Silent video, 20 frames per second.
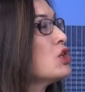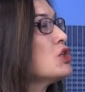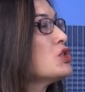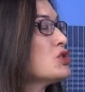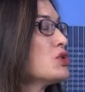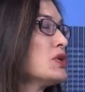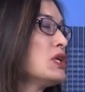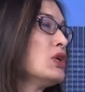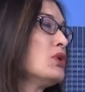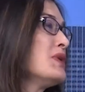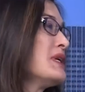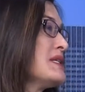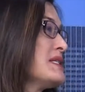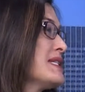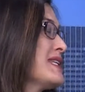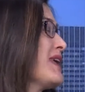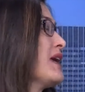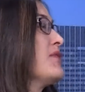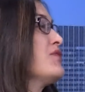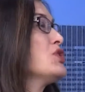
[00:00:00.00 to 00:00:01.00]
So you don't
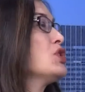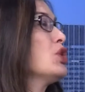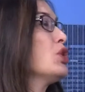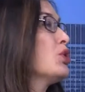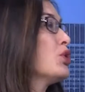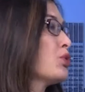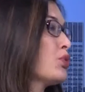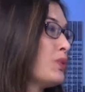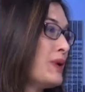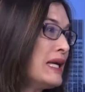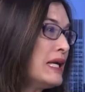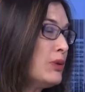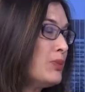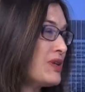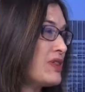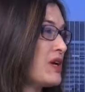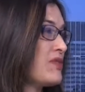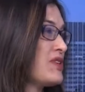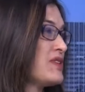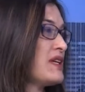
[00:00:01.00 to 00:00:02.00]
necessarily have to agree
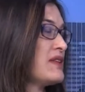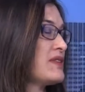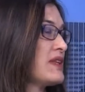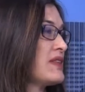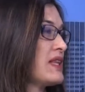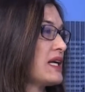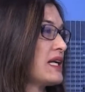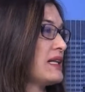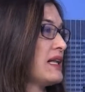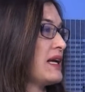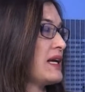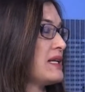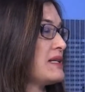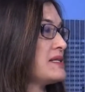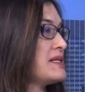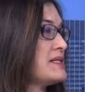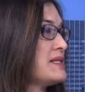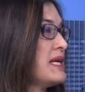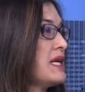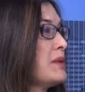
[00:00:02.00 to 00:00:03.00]
with everything that the client
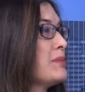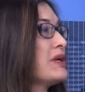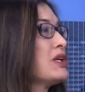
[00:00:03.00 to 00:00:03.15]
is saying,